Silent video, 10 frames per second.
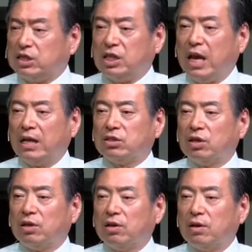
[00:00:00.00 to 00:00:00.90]
the
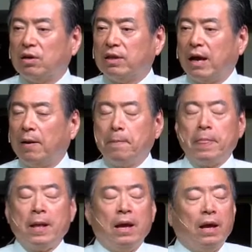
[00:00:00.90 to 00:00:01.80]
answer. Now,
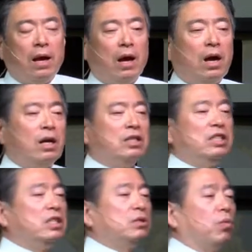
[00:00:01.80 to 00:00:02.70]
uh,
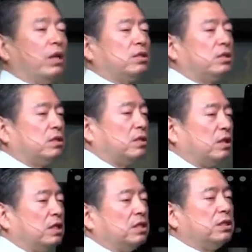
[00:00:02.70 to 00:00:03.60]
this, is what,
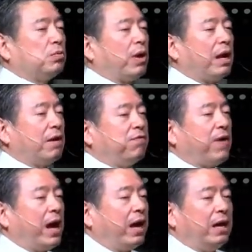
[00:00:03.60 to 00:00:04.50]
this is what I
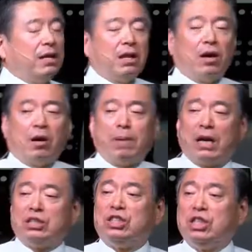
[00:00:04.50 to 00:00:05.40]
find
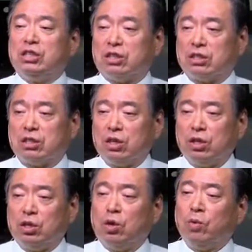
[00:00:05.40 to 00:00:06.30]
about Jesus.
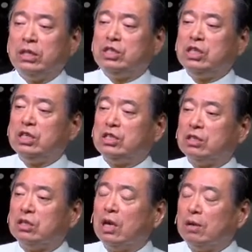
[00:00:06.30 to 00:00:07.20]
You know, when
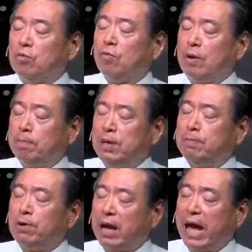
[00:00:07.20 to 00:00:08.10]
Jesus, when
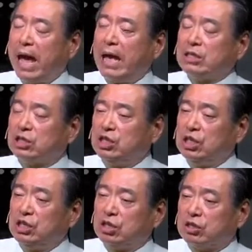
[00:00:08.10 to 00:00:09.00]
people ask
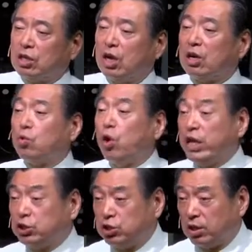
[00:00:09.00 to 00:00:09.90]
Jesus a
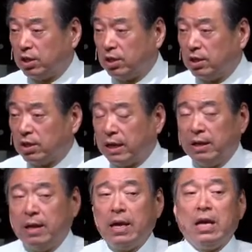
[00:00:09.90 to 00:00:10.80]
question,
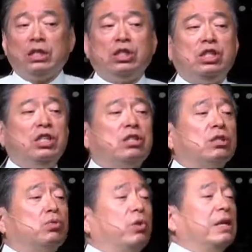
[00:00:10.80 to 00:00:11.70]
okay,
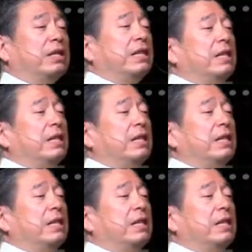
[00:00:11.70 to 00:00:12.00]
Jesus will